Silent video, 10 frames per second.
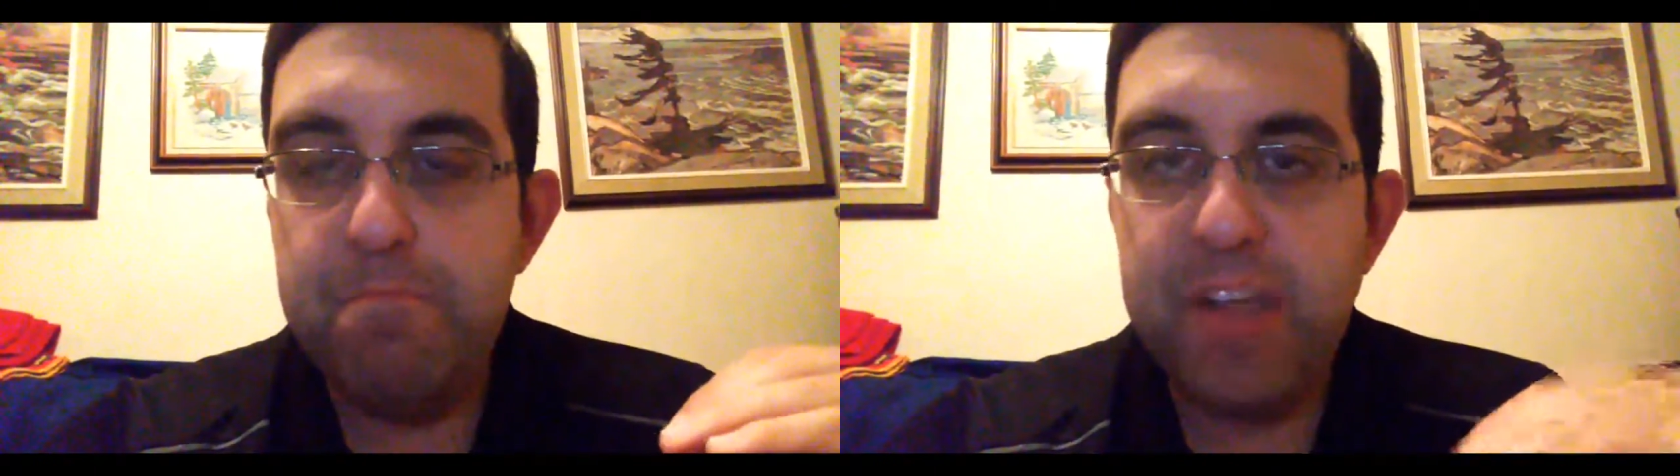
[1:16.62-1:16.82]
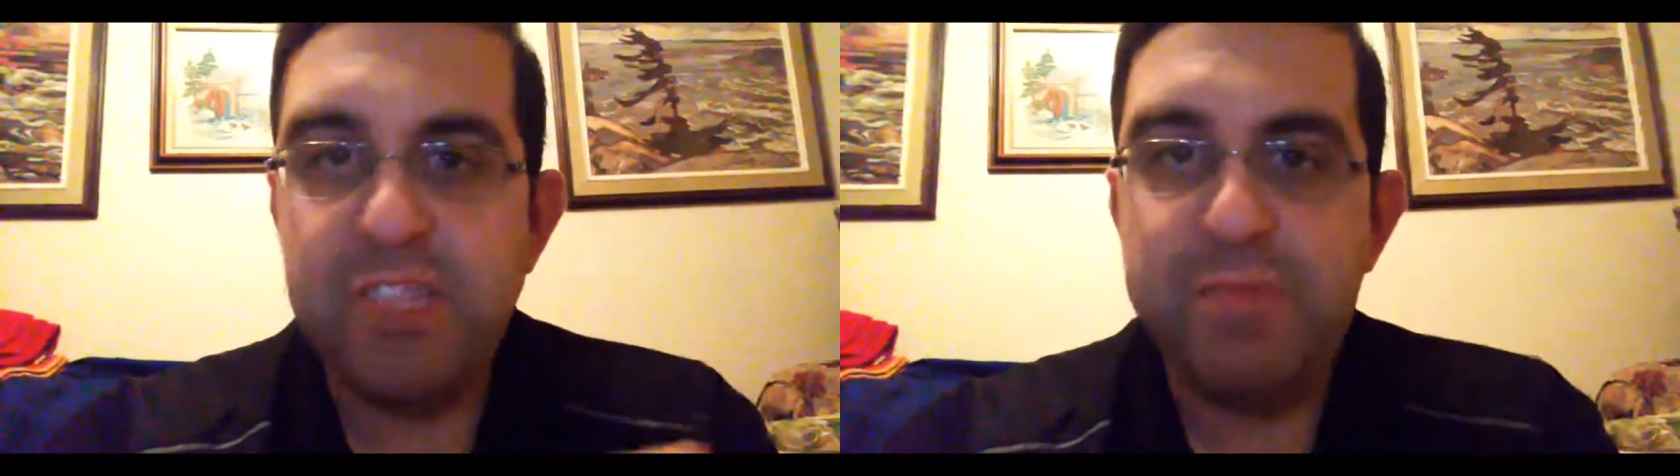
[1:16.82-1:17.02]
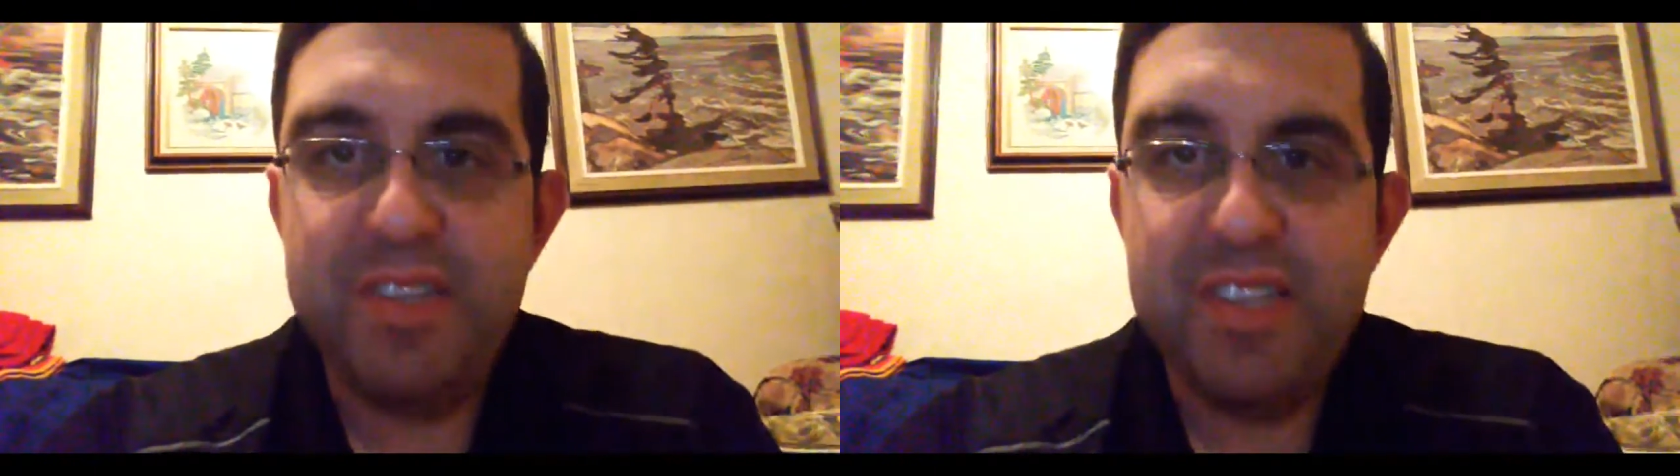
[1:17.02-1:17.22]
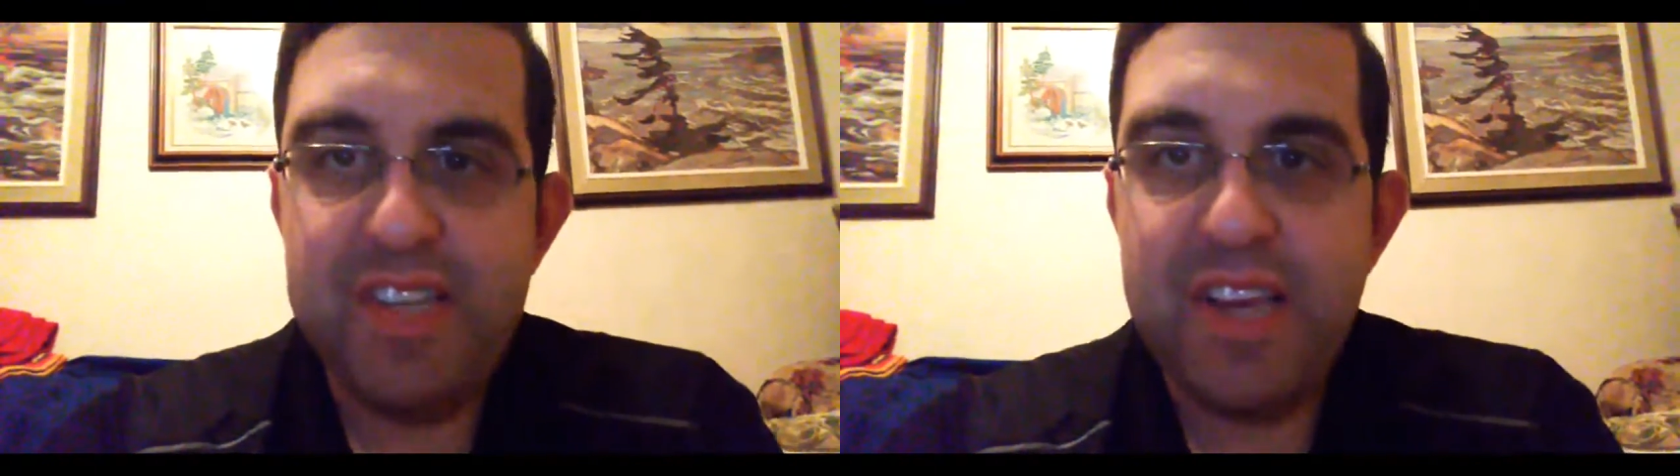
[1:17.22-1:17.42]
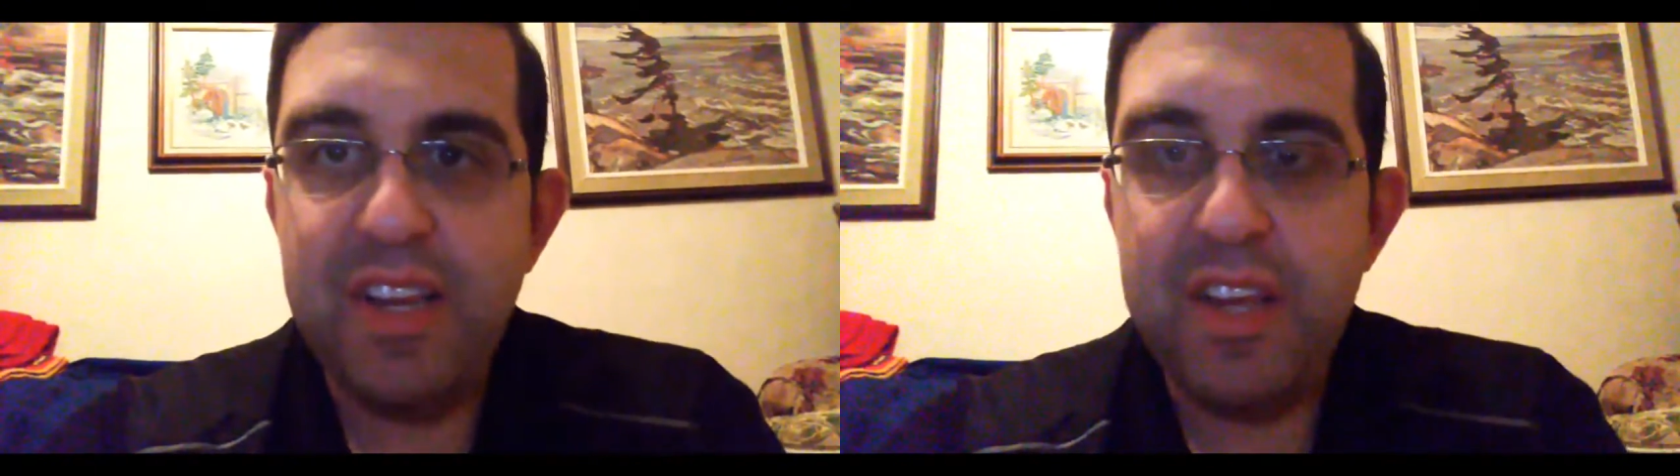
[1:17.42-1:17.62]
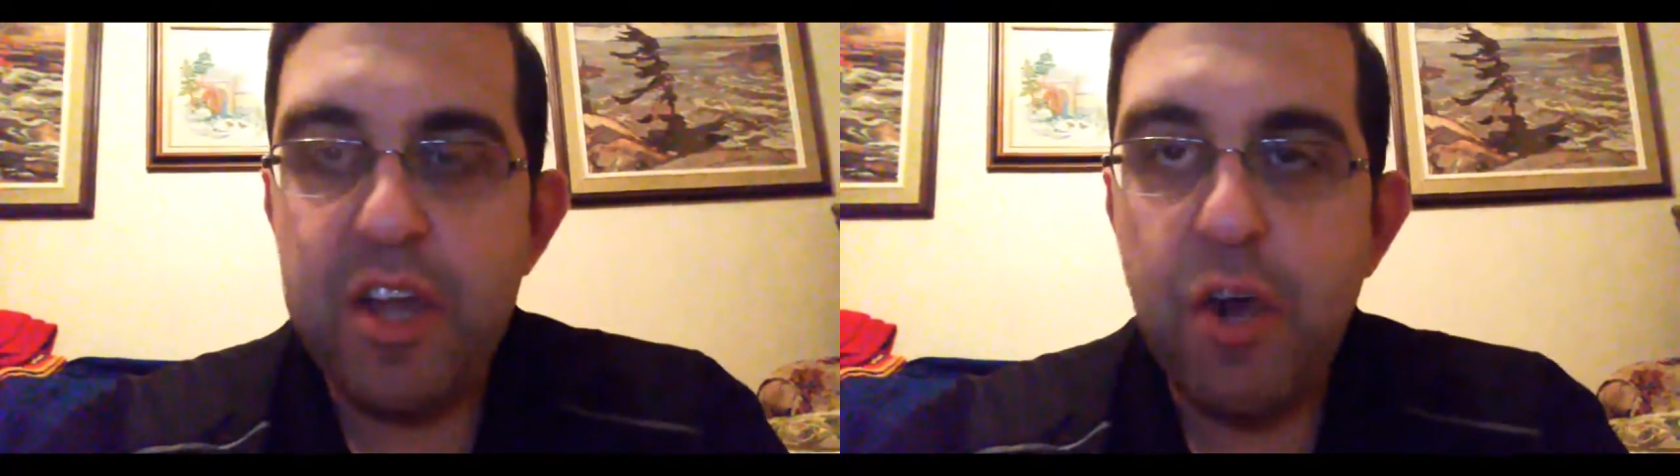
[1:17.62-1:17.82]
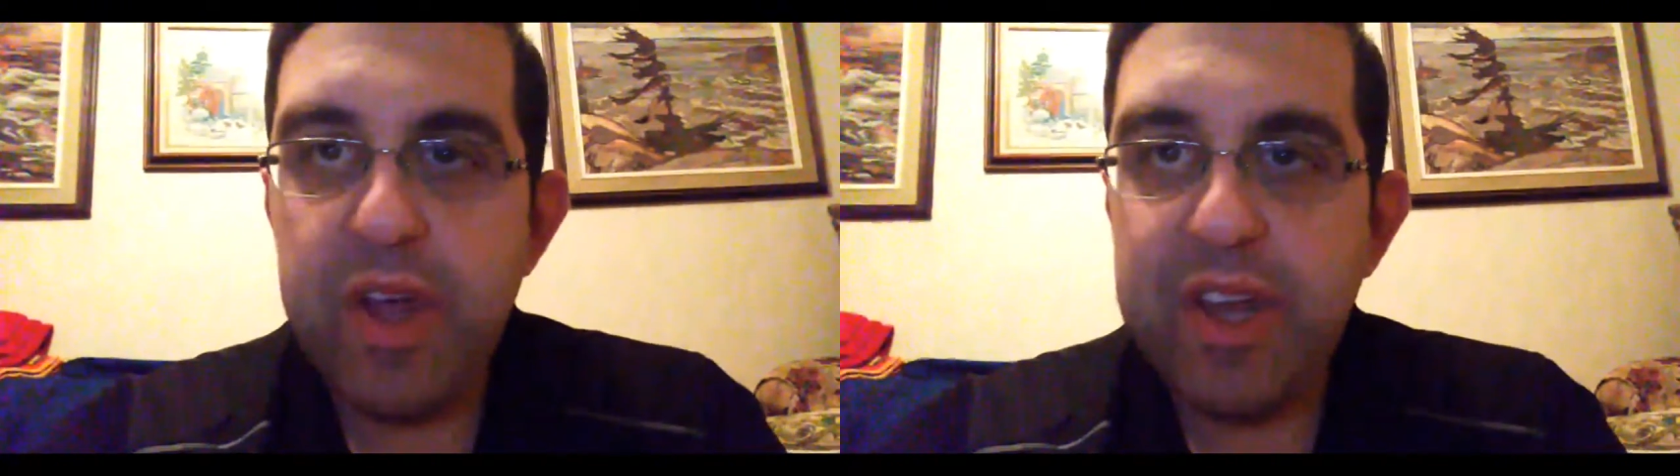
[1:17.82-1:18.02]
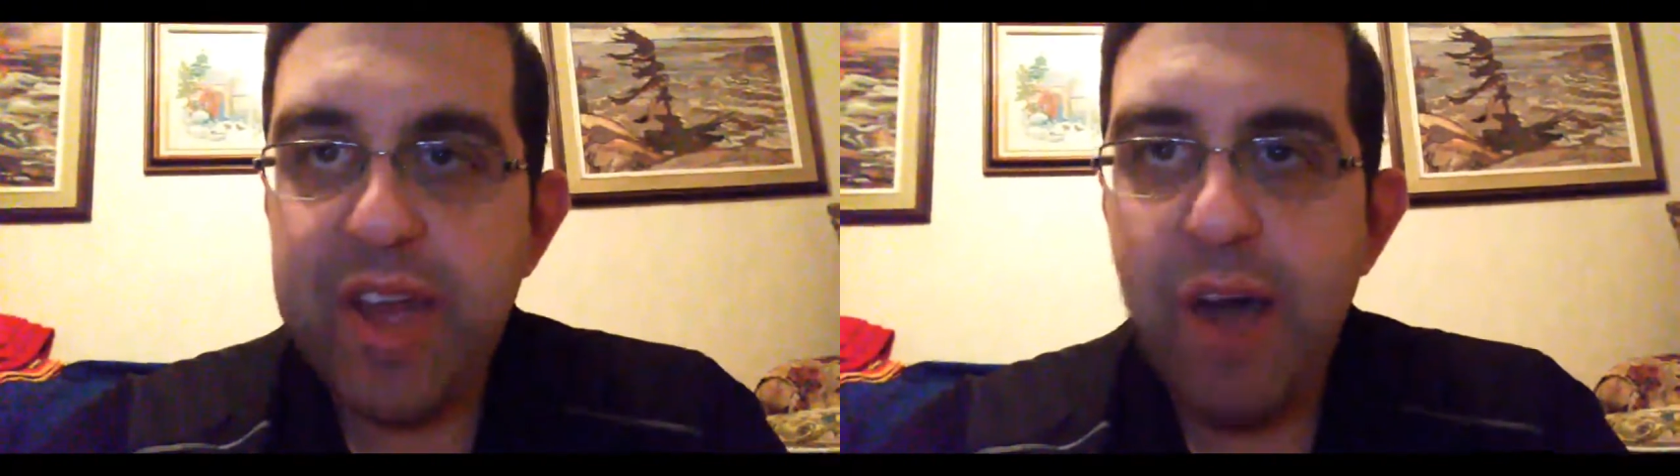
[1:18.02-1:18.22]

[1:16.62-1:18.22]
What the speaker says: That's been steadily going